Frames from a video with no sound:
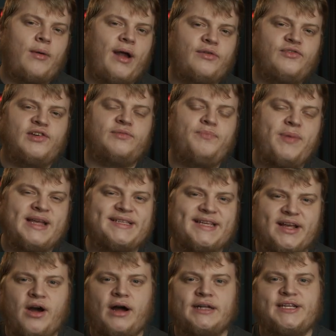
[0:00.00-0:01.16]
around just
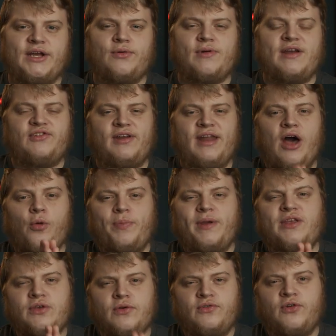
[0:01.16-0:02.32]
basic content creation,
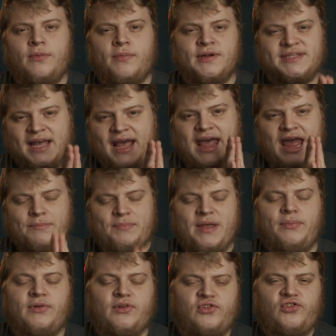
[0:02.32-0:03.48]
helping YouTubers and
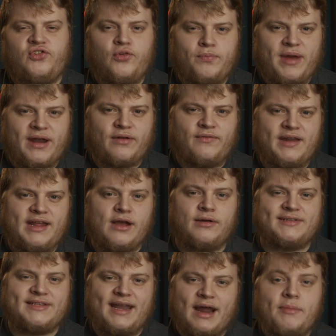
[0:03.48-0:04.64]
people to shoot better
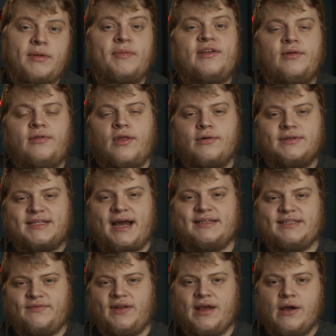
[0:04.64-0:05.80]
videos, and I'm gonna be doing those
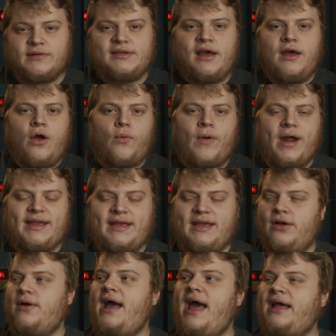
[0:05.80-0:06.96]
kinds of videos right
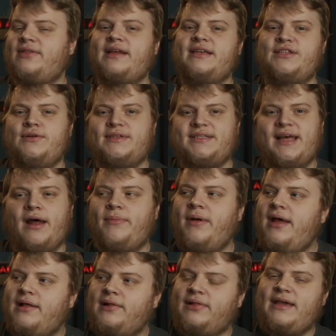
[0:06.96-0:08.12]
here at this new setup,
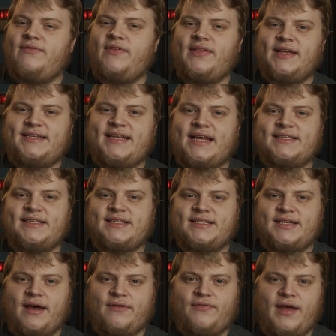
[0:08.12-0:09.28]
leaving the desk
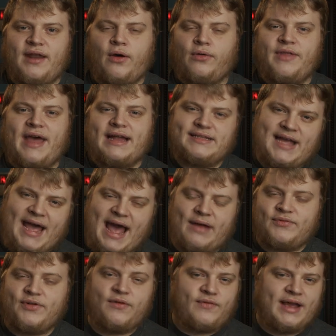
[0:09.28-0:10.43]
stuff and all that to
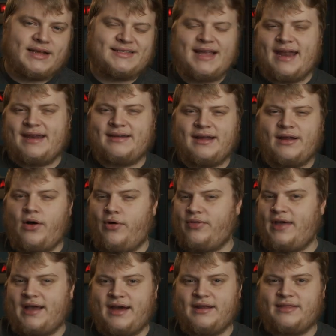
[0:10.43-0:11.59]
After Effects, editing, all
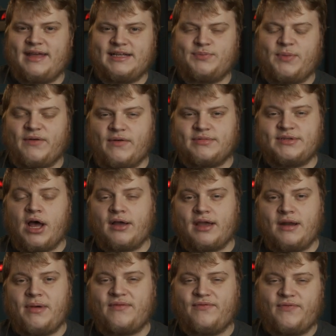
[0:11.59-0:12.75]
that kind of things. But if I'm
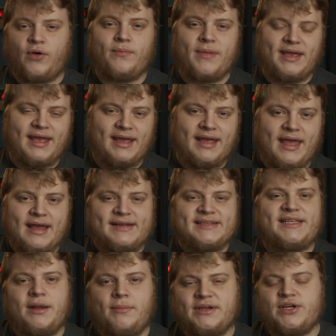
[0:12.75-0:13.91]
talking about filmmaking,
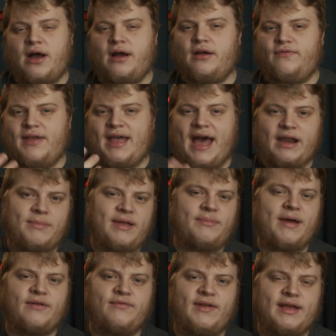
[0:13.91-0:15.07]
cinematography, how to make
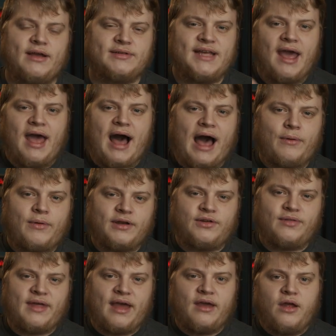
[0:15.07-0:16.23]
better videos, I wanna
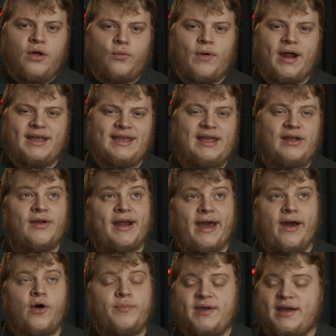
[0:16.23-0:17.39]
do that right here. And I
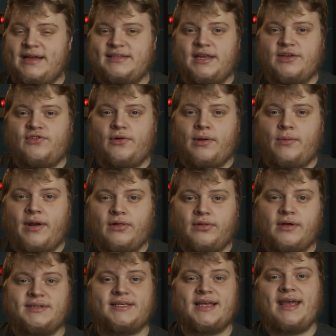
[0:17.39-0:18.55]
hope you guys enjoy what it
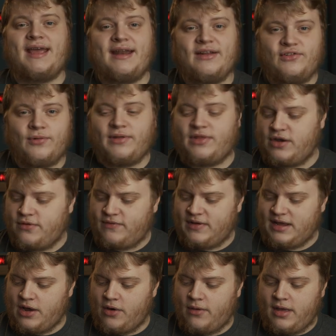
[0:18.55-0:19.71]
looks like and enjoy the new
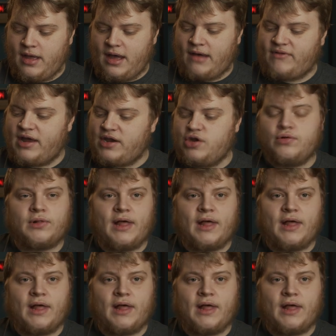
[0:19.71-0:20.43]
video. I've got new